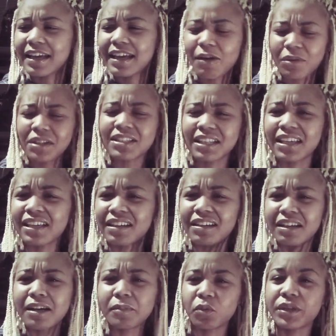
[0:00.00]
want to say a
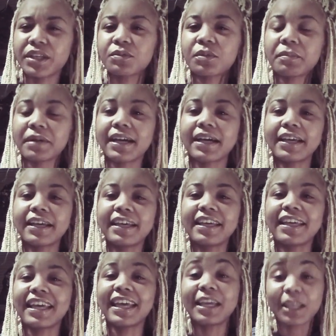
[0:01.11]
couple weeks went by,
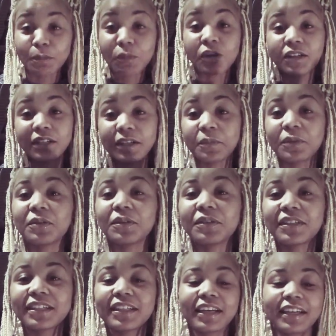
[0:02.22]
and he brought it up, he
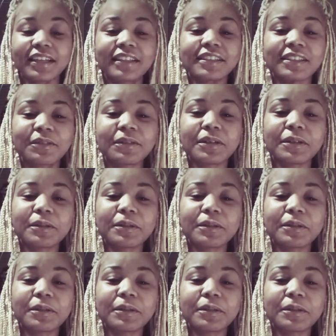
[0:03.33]
like, so,